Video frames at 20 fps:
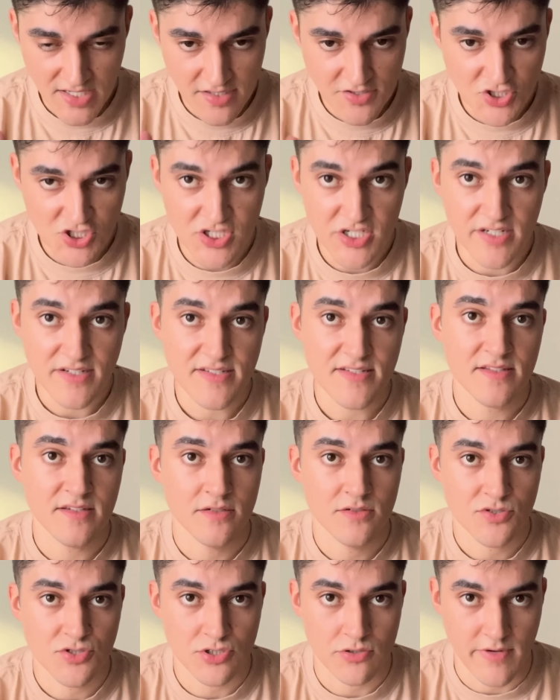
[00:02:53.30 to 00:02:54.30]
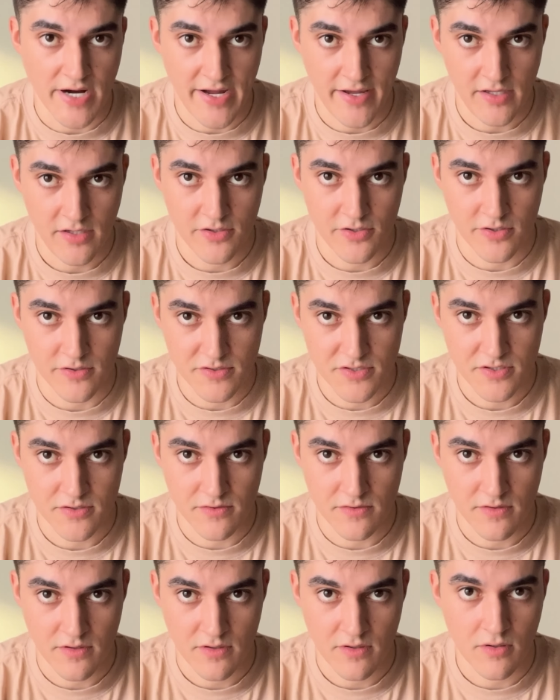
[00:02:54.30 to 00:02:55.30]
Just try
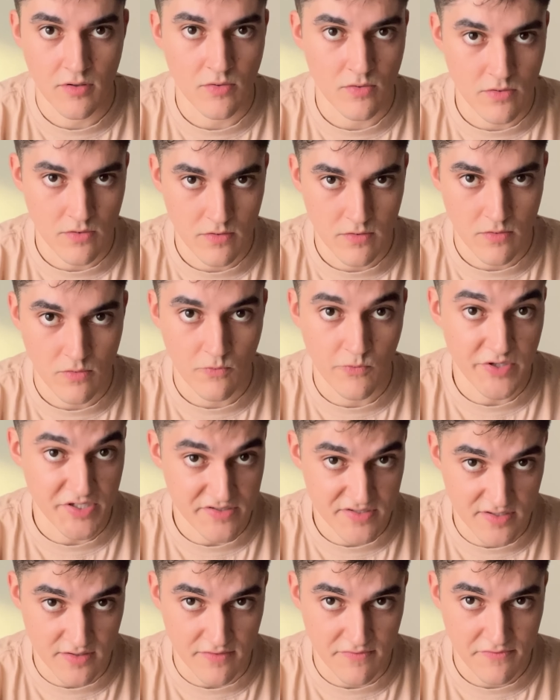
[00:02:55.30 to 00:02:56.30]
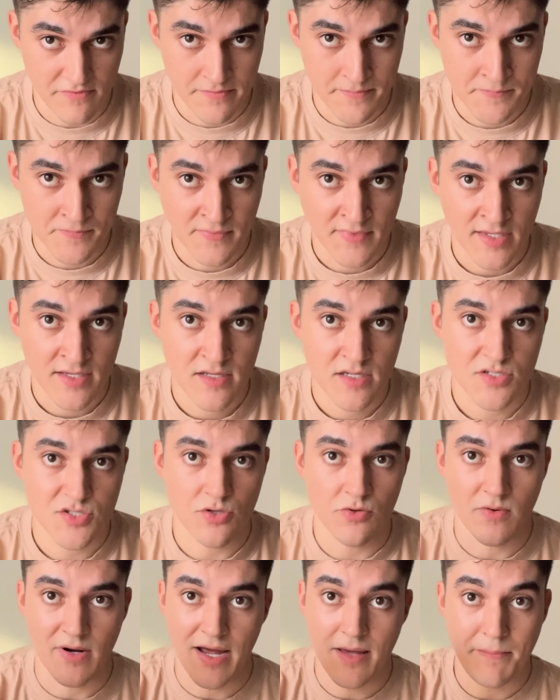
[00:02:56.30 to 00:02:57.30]
Cursor or Windsor.
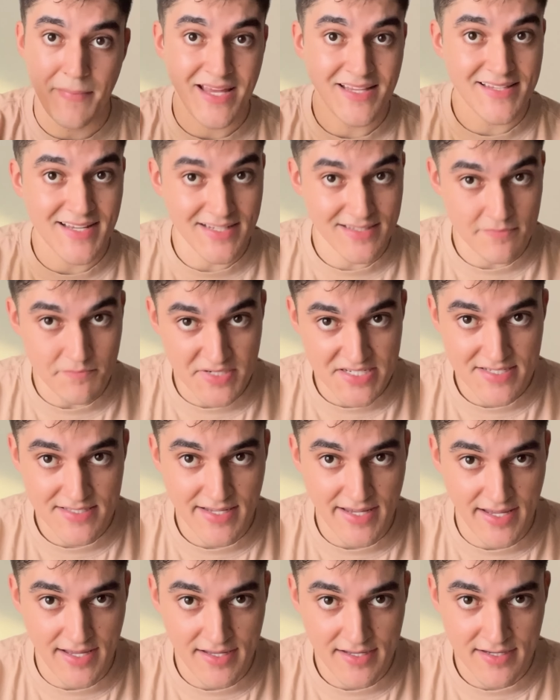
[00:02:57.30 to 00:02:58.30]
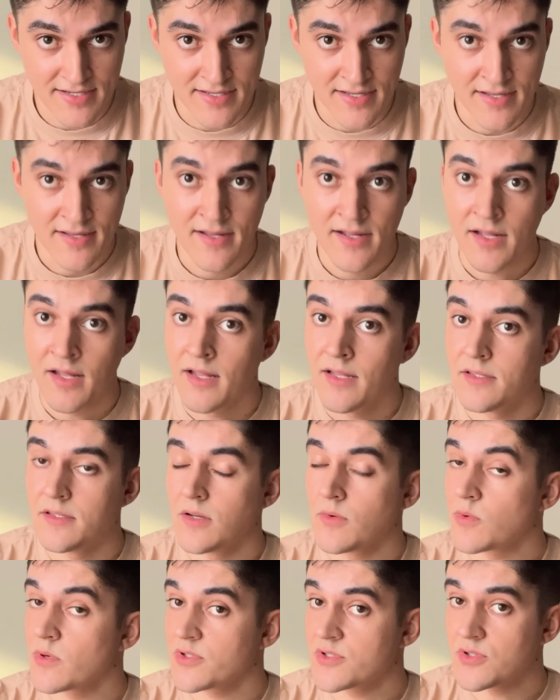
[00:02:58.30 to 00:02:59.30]
So I made that mistake.
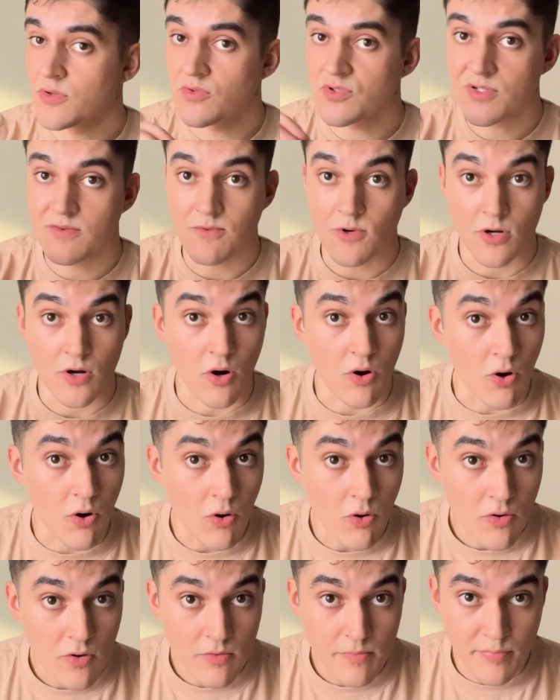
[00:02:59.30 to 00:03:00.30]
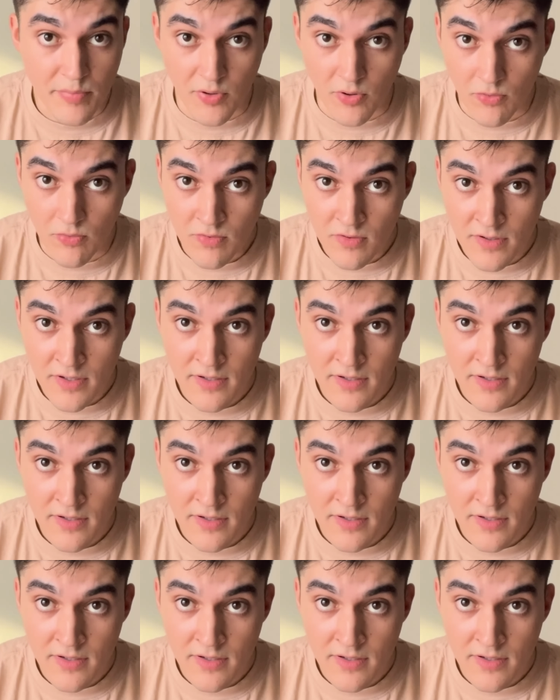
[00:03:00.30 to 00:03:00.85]
The results were horrible.